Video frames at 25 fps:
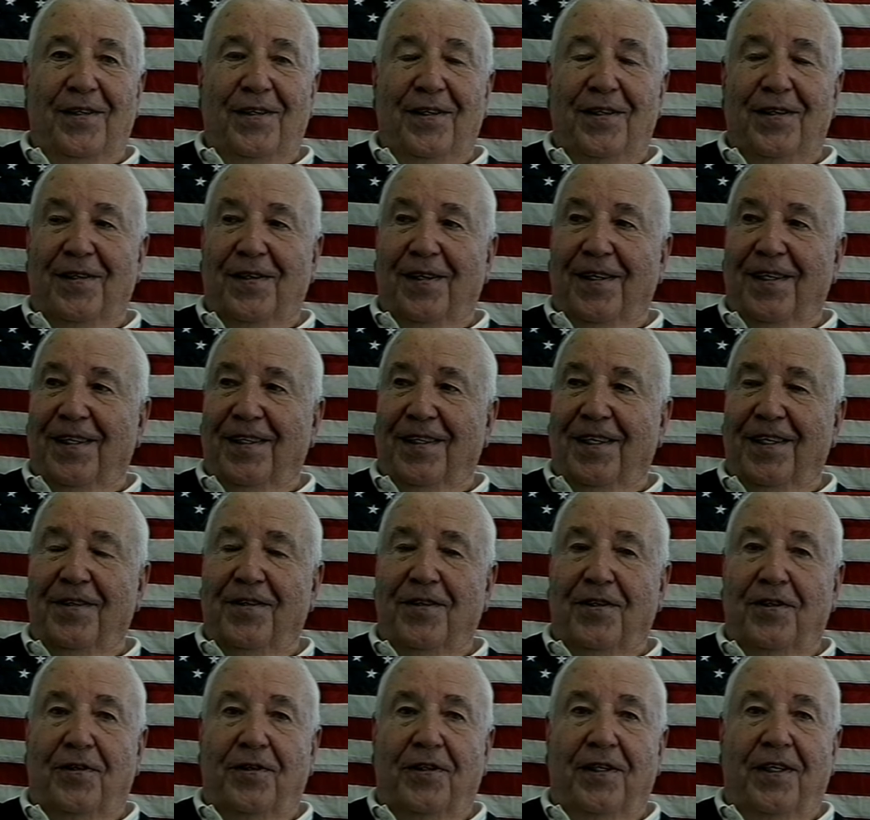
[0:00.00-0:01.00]
is yeah.
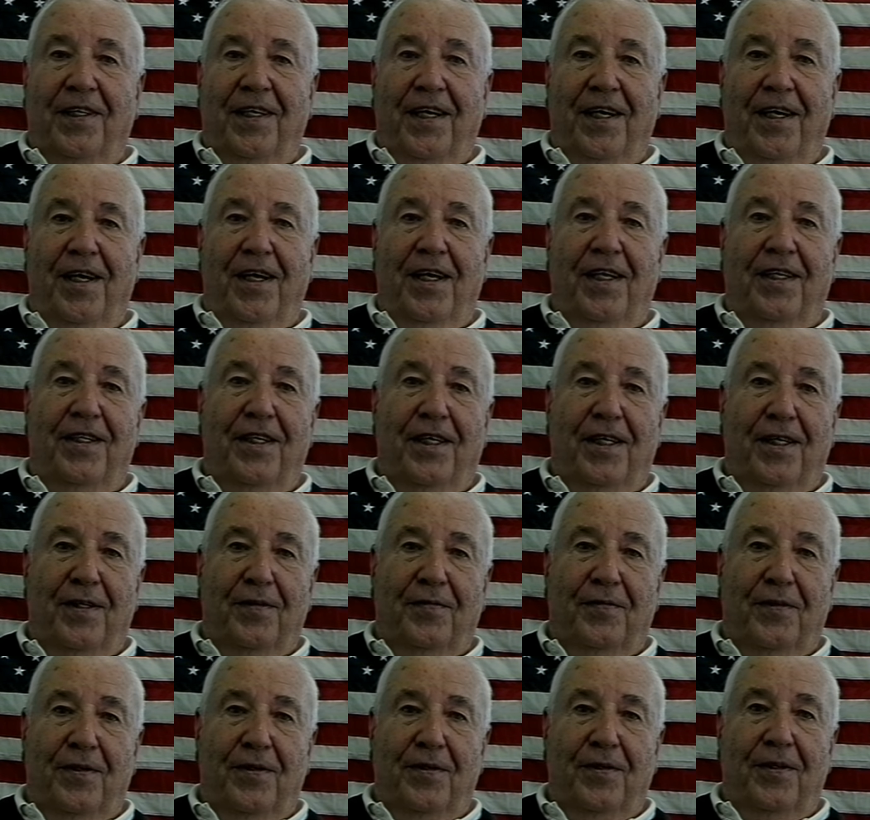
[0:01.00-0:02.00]
this is getting a
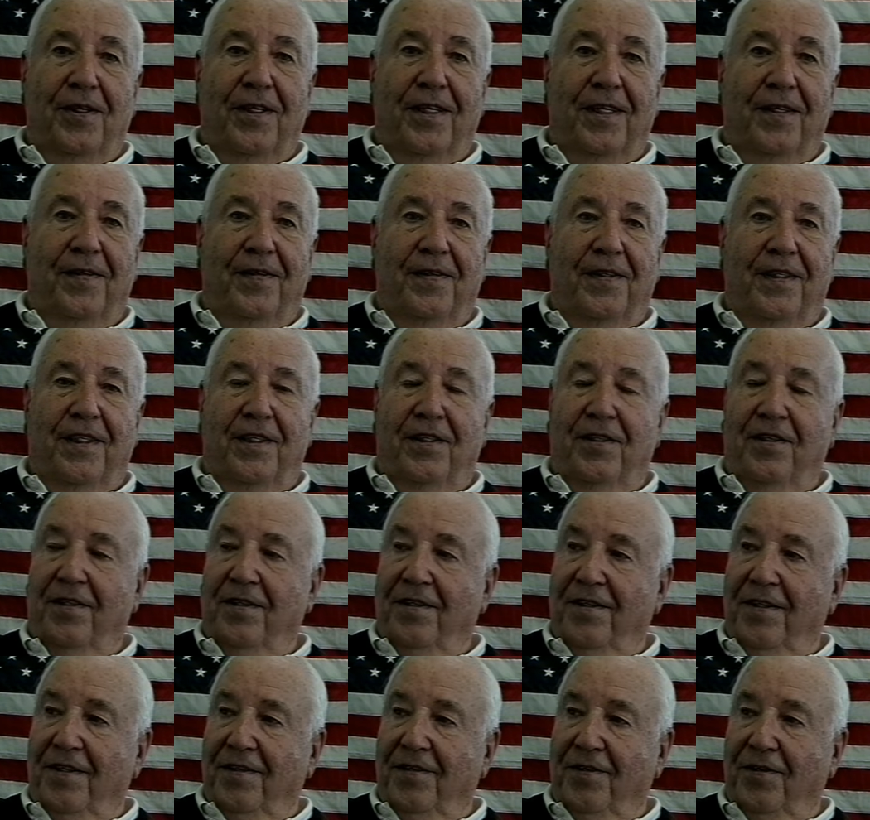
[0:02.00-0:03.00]
telephone call at the,
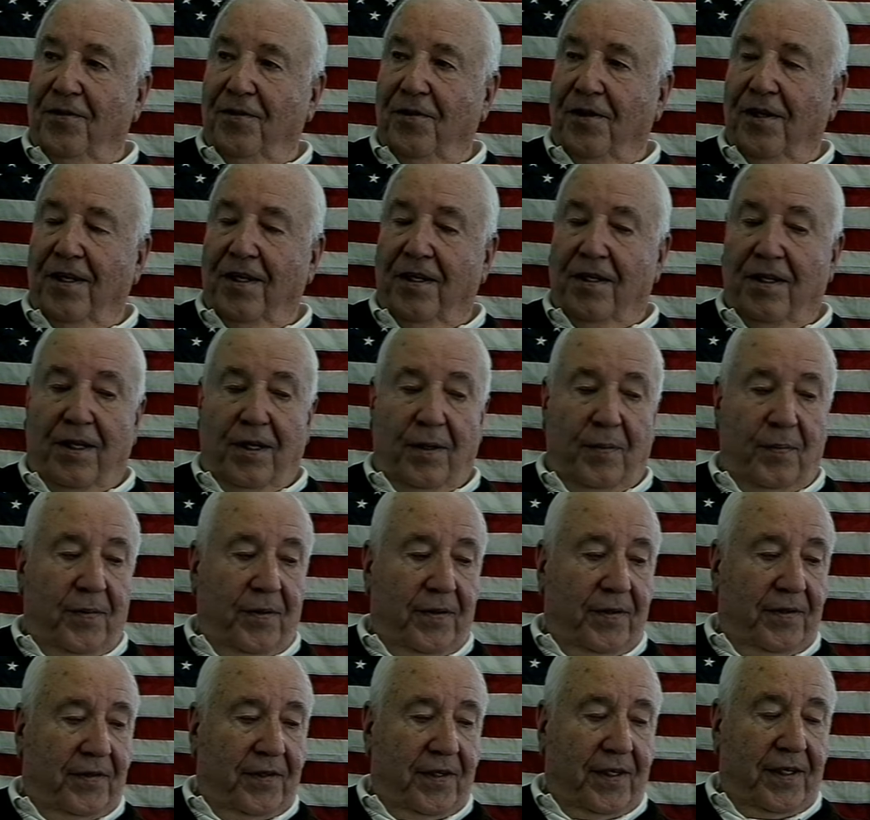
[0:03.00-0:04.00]
the club
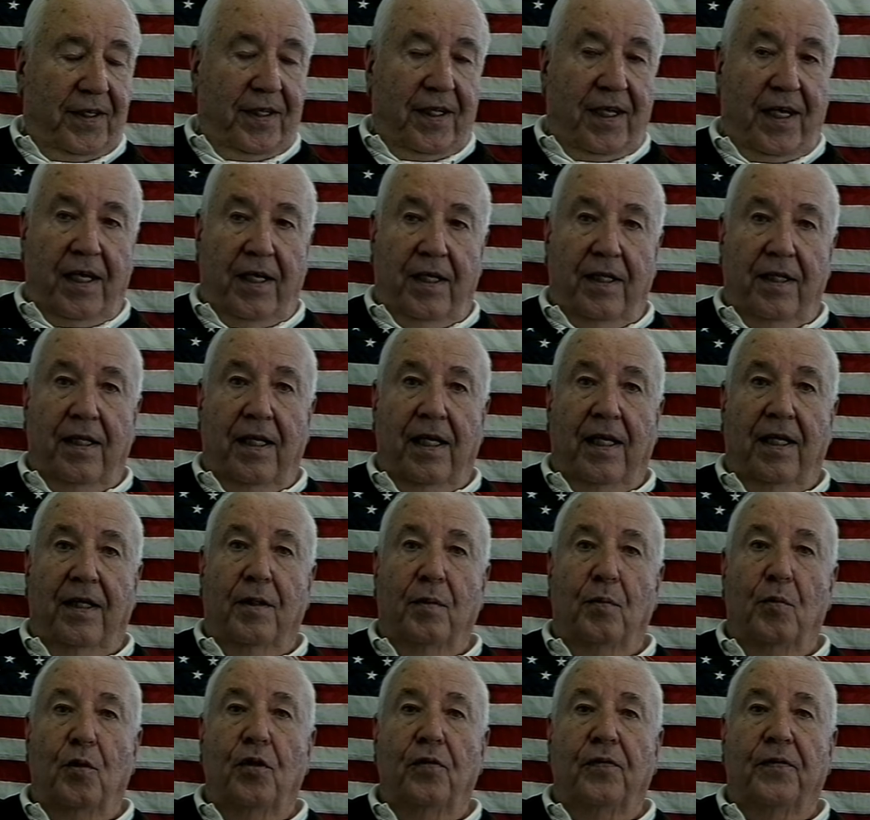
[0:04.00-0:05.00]
was uh, like like
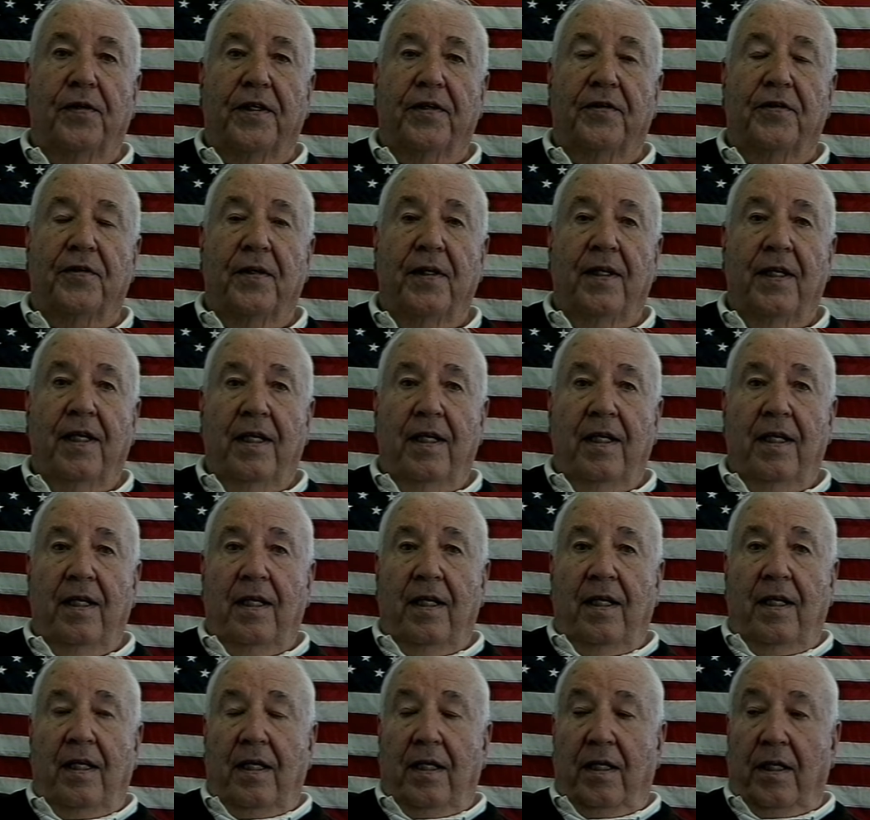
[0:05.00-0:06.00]
the movies."
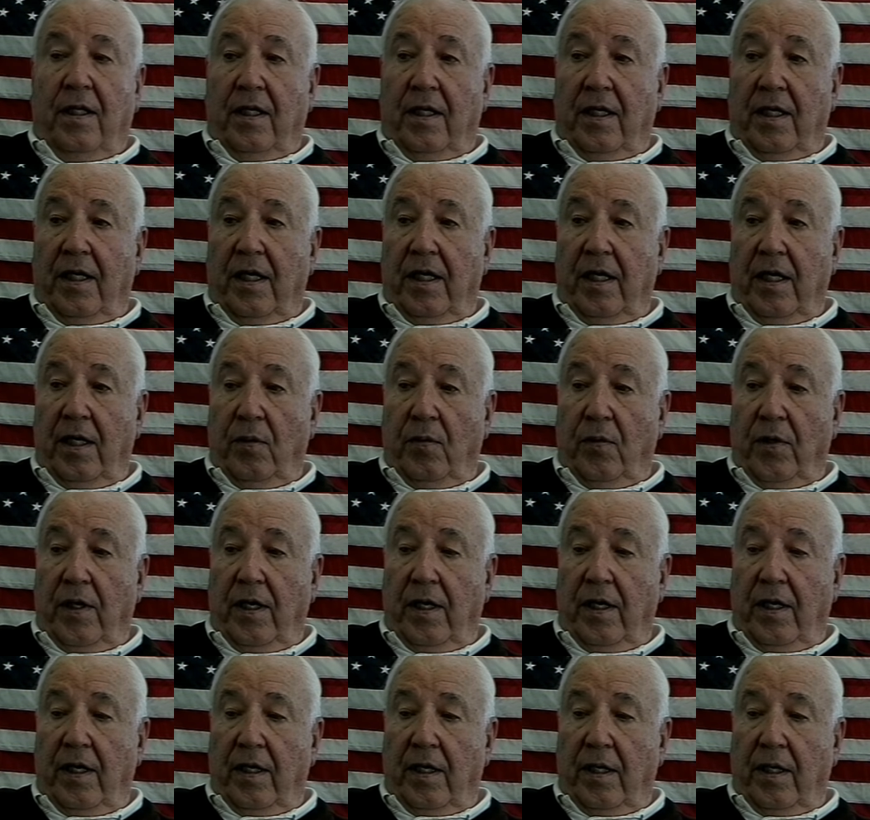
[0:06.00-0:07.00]
Uh,
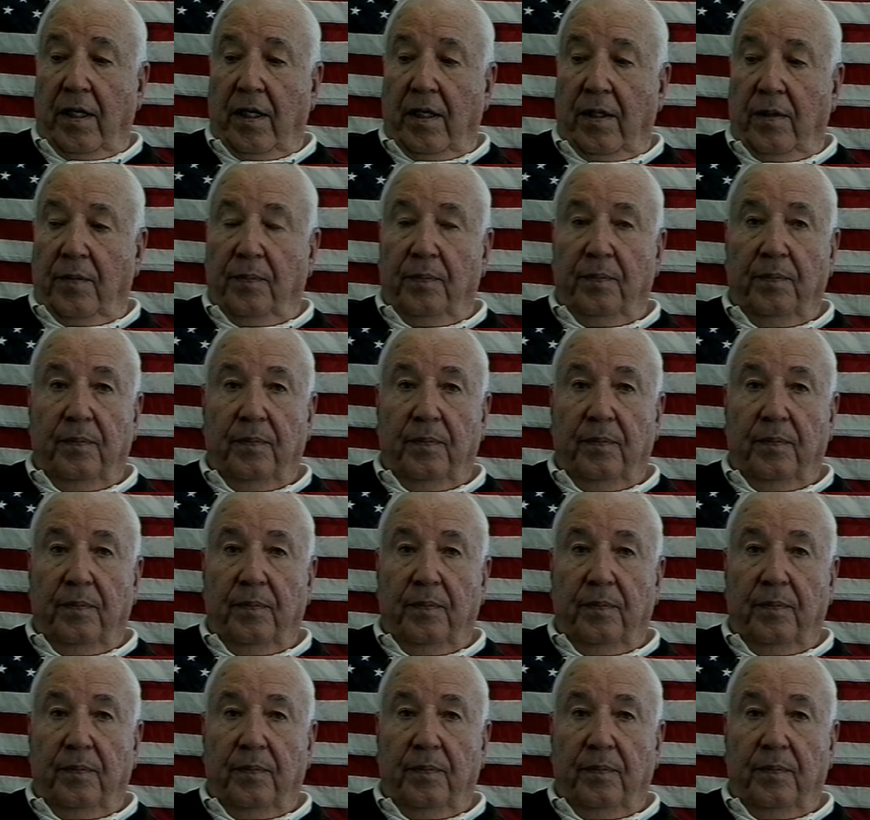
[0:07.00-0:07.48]
anyway, uh,